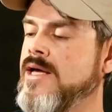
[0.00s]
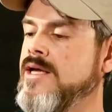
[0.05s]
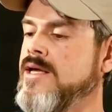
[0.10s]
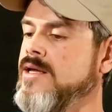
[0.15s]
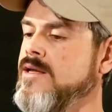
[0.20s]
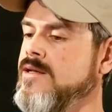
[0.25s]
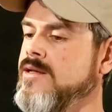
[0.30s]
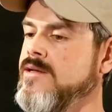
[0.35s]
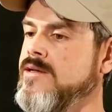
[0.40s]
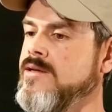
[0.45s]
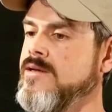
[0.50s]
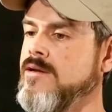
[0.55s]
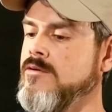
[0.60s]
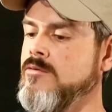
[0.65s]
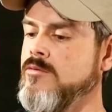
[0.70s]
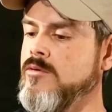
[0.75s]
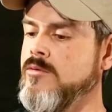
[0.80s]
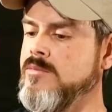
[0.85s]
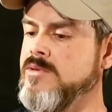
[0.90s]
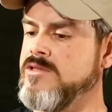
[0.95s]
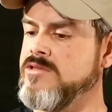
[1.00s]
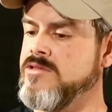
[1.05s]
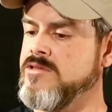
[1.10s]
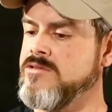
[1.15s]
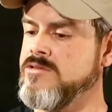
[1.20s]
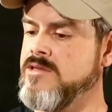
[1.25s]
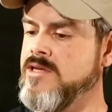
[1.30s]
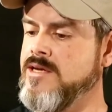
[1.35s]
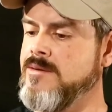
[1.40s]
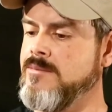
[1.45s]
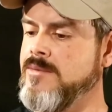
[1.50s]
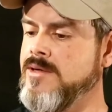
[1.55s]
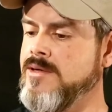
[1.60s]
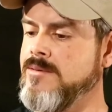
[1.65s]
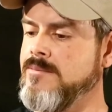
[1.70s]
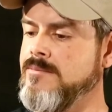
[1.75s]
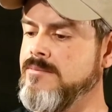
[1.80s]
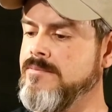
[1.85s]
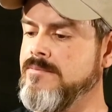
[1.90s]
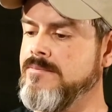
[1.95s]
and I don't want to miss his name
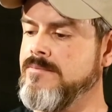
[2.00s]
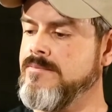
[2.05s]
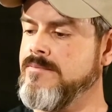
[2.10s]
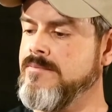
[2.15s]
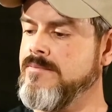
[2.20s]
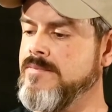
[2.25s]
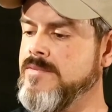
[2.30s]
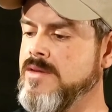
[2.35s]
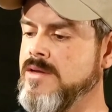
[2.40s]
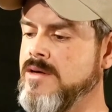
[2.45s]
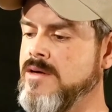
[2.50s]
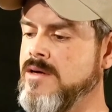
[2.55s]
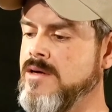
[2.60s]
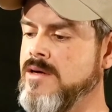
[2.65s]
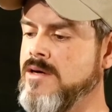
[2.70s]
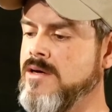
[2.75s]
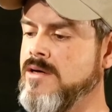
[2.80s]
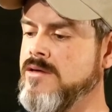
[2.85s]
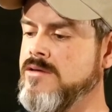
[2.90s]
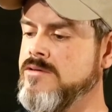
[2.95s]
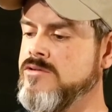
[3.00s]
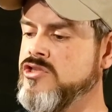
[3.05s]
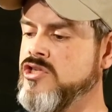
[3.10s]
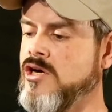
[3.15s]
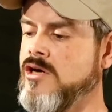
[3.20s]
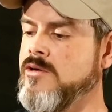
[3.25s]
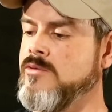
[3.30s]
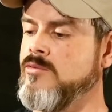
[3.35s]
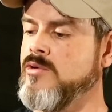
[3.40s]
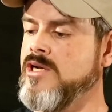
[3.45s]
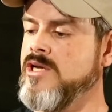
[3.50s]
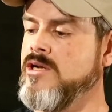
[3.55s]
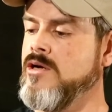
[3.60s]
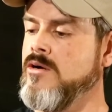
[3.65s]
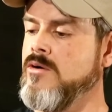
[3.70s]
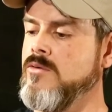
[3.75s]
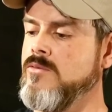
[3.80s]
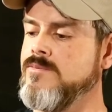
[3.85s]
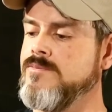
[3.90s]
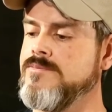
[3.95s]
up, uh, John
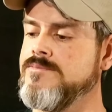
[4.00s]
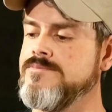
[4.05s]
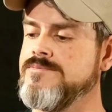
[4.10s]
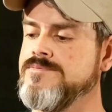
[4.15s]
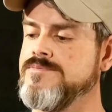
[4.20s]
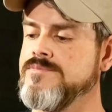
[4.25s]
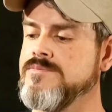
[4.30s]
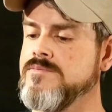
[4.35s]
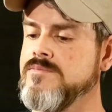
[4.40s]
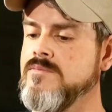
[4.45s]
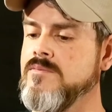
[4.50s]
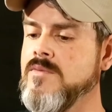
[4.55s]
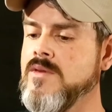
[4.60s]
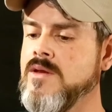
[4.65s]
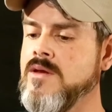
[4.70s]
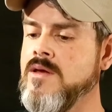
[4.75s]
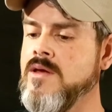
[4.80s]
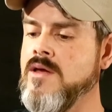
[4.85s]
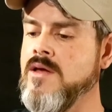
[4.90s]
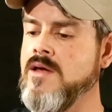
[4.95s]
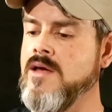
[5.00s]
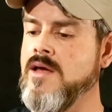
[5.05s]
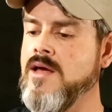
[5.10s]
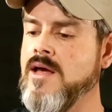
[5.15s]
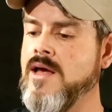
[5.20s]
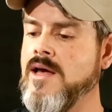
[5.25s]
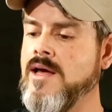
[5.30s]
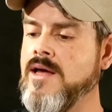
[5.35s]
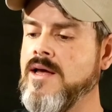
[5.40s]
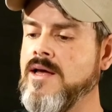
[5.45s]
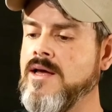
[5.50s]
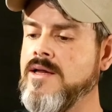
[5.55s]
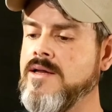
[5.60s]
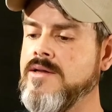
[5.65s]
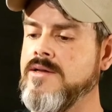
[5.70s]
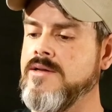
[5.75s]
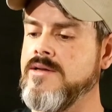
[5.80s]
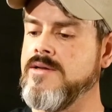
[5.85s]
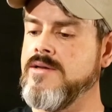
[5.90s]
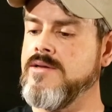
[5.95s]
Reno.
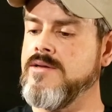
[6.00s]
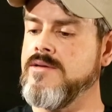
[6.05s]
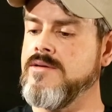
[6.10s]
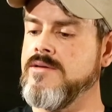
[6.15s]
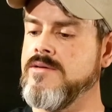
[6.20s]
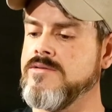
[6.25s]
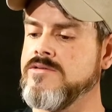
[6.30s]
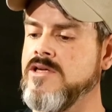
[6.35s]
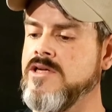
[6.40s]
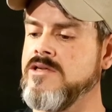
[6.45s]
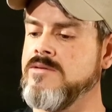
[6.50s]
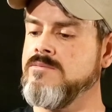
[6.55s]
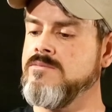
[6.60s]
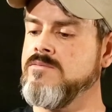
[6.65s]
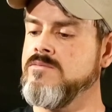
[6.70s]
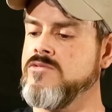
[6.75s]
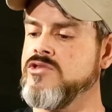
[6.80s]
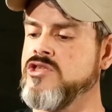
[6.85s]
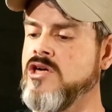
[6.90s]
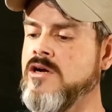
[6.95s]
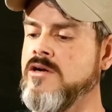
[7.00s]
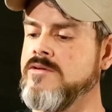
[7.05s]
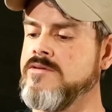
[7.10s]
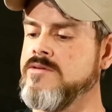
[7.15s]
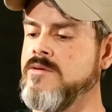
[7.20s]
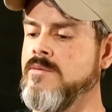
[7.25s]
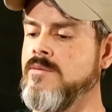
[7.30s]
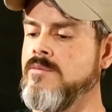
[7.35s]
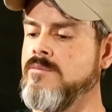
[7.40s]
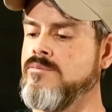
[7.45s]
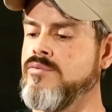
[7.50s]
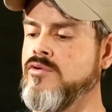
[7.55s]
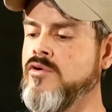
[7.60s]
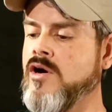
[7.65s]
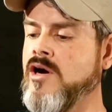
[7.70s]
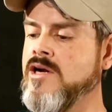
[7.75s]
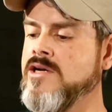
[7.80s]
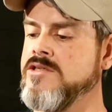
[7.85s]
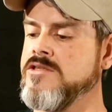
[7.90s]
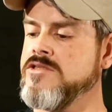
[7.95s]
And it's got Jonathan
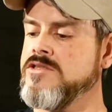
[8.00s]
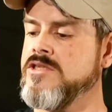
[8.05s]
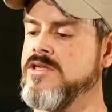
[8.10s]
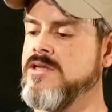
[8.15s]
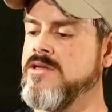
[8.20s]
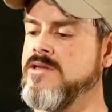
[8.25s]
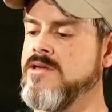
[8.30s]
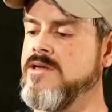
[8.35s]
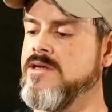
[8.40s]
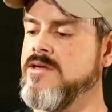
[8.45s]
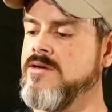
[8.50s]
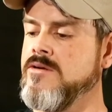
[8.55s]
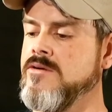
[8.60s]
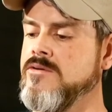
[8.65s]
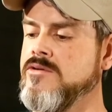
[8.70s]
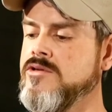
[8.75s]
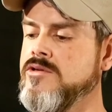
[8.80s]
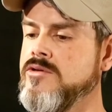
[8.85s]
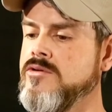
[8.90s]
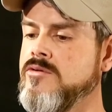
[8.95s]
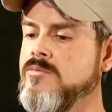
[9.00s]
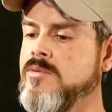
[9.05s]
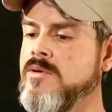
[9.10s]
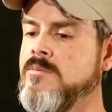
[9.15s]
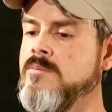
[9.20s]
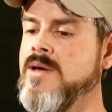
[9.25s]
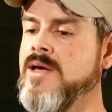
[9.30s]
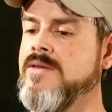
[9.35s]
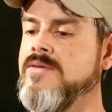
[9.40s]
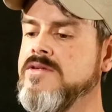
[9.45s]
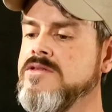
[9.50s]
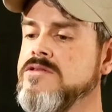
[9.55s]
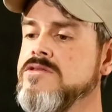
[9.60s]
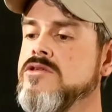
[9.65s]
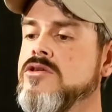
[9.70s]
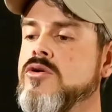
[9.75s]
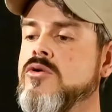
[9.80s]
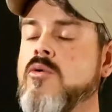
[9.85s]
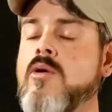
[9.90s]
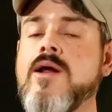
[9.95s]
Pryce in here too. But man, this is
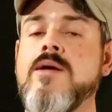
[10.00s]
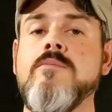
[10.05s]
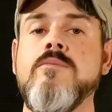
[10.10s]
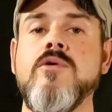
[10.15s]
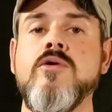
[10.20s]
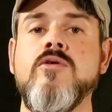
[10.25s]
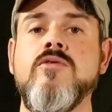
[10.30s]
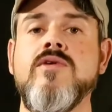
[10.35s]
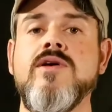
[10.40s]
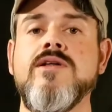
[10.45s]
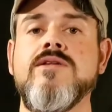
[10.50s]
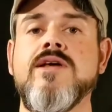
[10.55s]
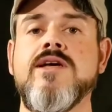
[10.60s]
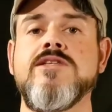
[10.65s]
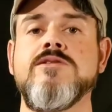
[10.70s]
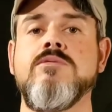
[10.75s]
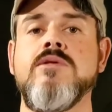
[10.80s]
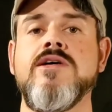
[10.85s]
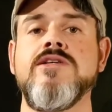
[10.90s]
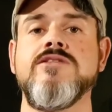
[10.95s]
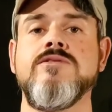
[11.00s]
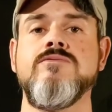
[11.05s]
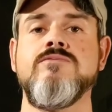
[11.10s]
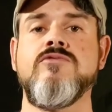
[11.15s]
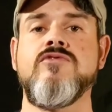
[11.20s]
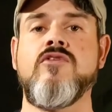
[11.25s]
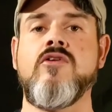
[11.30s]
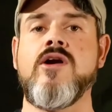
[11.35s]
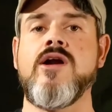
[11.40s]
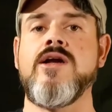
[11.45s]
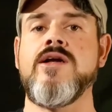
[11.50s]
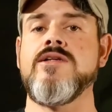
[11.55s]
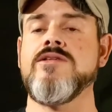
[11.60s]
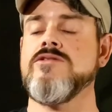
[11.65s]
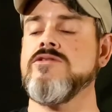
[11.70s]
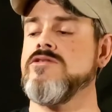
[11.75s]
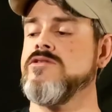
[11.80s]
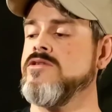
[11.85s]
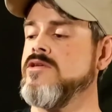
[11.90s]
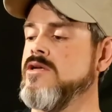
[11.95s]
a great movie. It takes place in
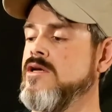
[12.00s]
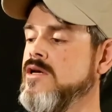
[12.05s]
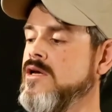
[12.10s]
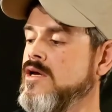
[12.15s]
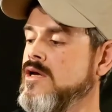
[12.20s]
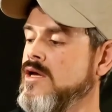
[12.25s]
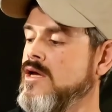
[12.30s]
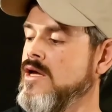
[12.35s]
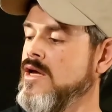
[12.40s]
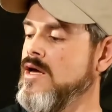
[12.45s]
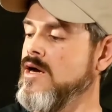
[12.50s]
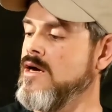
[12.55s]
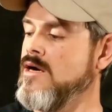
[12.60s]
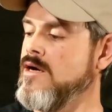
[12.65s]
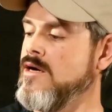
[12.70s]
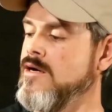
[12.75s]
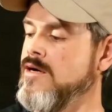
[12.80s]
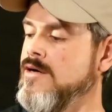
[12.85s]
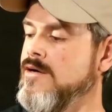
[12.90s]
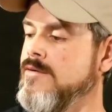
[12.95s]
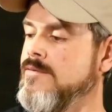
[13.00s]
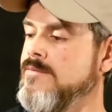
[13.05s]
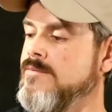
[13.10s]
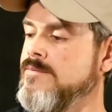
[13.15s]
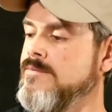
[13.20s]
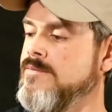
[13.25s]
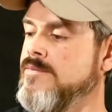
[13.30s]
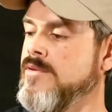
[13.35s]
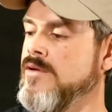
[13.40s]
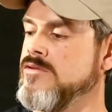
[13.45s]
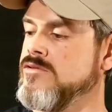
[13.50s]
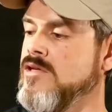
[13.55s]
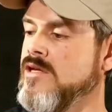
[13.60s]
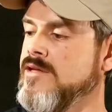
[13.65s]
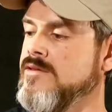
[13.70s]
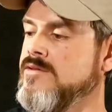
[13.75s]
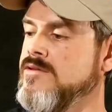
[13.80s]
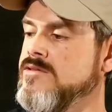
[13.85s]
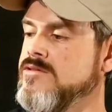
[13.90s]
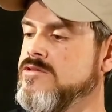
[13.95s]
France. Um, there's
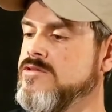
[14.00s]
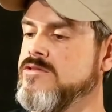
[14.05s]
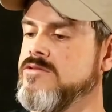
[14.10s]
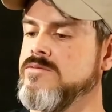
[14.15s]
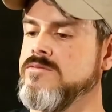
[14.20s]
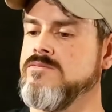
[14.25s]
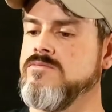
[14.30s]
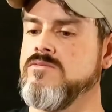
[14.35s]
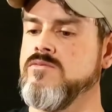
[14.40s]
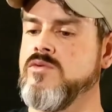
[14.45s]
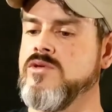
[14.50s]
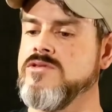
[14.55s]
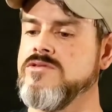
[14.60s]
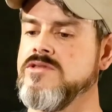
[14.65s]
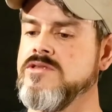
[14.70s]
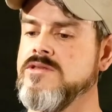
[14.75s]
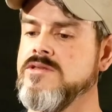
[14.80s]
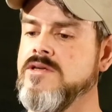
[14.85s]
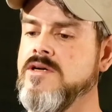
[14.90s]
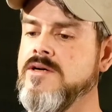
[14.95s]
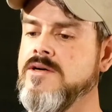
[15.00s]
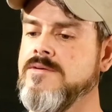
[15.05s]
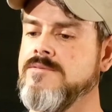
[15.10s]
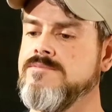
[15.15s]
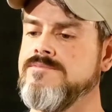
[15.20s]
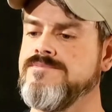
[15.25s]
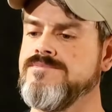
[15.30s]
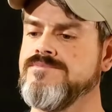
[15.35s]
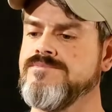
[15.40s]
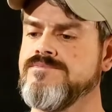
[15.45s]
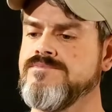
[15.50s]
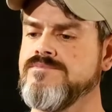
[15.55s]
like this, what is it? Um,